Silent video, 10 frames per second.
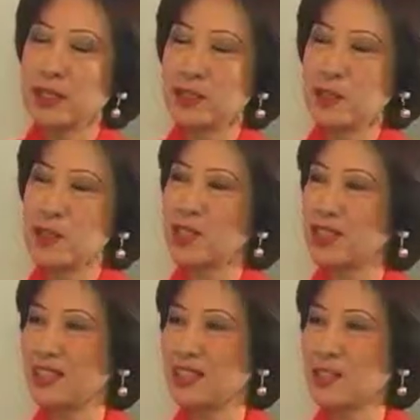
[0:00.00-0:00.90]
but
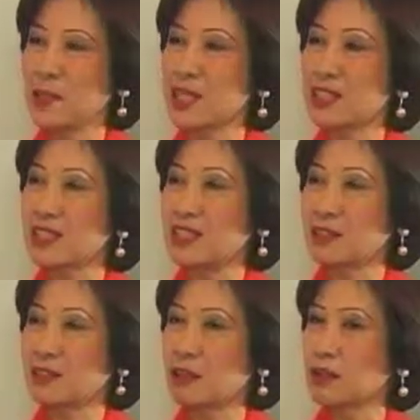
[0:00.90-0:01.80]
usually, especially
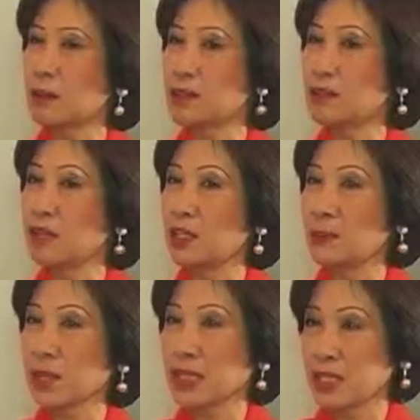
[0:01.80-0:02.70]
talking about
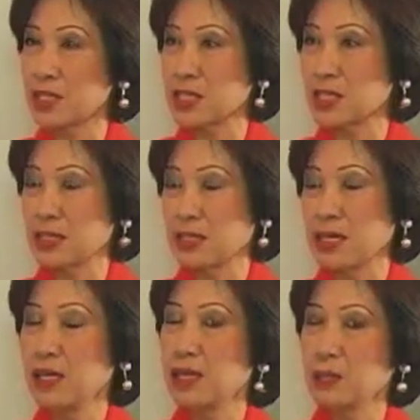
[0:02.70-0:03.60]
developing countries,
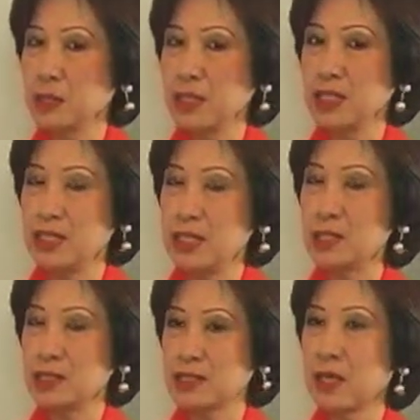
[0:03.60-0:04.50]
we
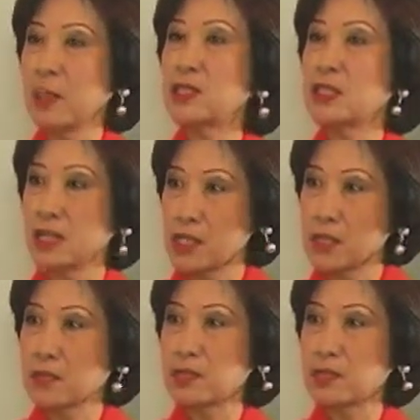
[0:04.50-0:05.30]
need some international